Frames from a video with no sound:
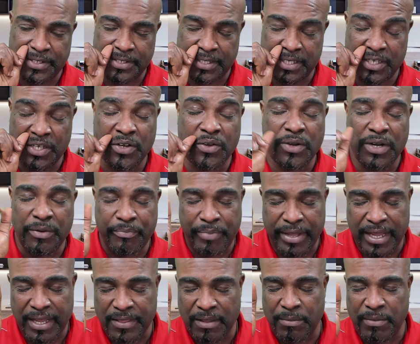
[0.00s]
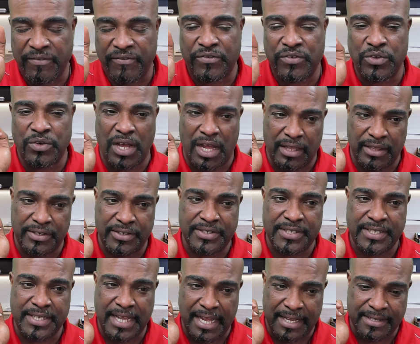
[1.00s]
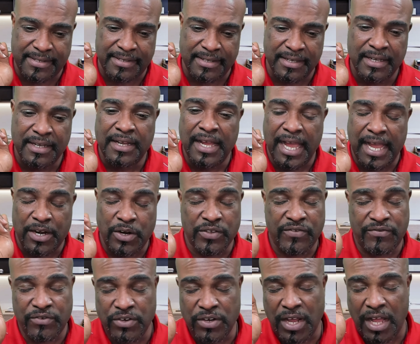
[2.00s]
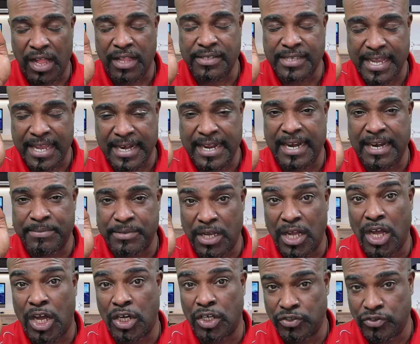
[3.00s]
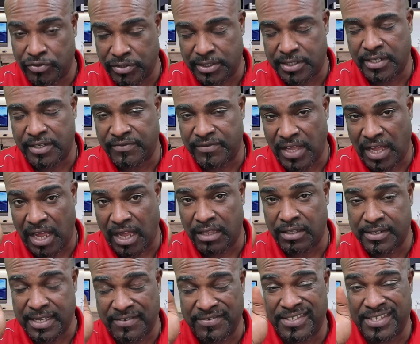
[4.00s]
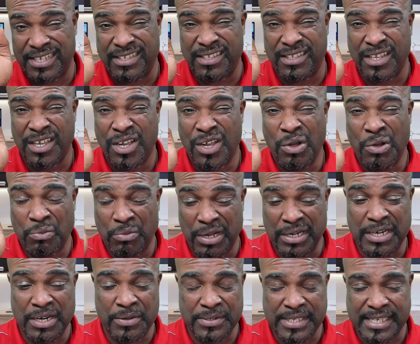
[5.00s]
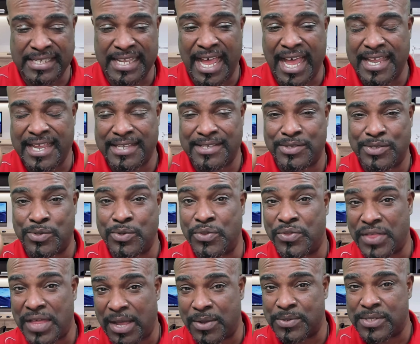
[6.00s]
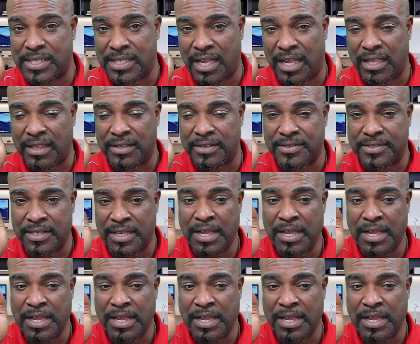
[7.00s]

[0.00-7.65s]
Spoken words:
You're going to pay them a few dollars, yes, And those few dollars can add up to hundreds of dollars. I've seen one that was as high as $2,000.